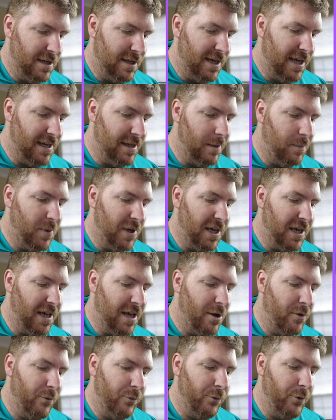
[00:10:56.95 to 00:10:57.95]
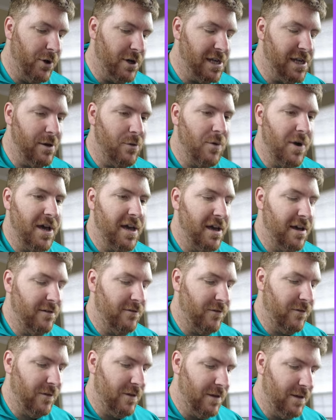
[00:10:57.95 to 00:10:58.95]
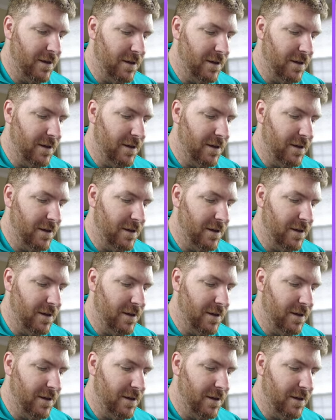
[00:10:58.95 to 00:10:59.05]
Kenny Pickett Rookie Wave.